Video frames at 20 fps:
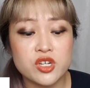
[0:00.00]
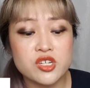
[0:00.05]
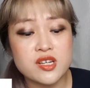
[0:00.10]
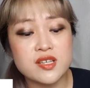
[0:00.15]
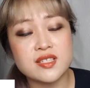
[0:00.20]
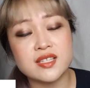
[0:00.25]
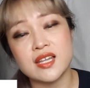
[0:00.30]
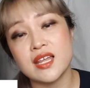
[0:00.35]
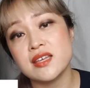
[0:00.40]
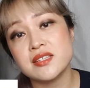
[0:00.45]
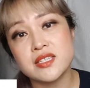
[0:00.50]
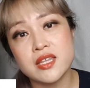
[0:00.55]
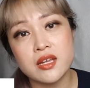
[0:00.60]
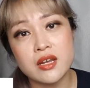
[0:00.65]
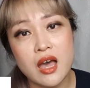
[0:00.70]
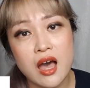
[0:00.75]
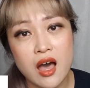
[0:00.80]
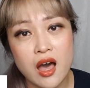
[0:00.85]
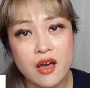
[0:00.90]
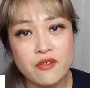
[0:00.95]
which is less
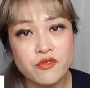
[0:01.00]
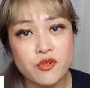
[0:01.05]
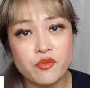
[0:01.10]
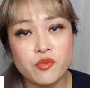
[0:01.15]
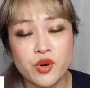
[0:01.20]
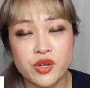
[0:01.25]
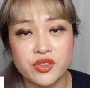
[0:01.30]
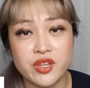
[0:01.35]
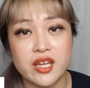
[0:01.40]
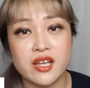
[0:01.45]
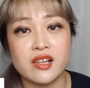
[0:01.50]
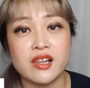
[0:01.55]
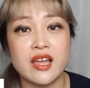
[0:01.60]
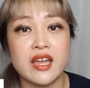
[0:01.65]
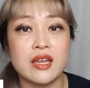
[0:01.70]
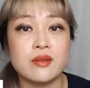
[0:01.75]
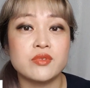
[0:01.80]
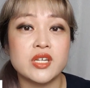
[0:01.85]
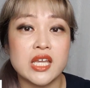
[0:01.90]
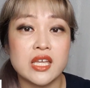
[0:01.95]
than half of what they
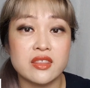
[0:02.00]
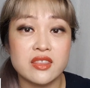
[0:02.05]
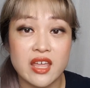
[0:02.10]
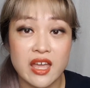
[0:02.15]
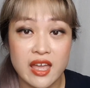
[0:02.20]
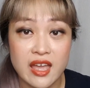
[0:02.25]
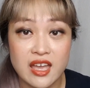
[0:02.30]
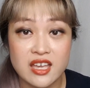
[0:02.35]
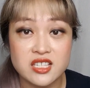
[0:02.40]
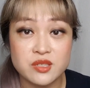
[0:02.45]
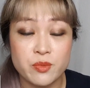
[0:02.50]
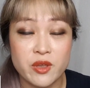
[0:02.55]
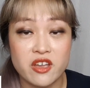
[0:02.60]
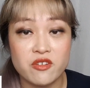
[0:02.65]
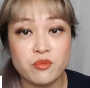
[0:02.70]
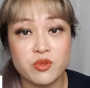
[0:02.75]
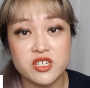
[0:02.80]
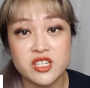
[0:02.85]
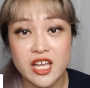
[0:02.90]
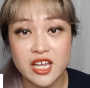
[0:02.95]
claimed in their
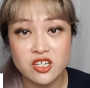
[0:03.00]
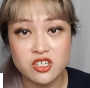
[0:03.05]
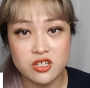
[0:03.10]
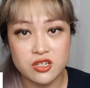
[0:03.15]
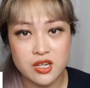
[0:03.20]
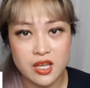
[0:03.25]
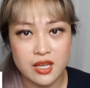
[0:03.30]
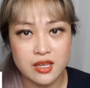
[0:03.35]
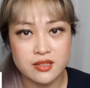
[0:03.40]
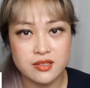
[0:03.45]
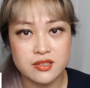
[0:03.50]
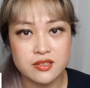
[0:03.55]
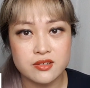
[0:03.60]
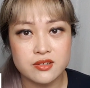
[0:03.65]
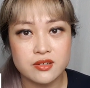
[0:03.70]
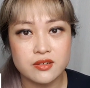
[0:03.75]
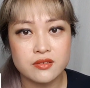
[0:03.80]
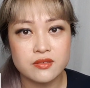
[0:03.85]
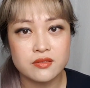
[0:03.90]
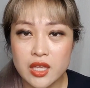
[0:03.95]
SPF protection
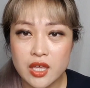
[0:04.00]
test.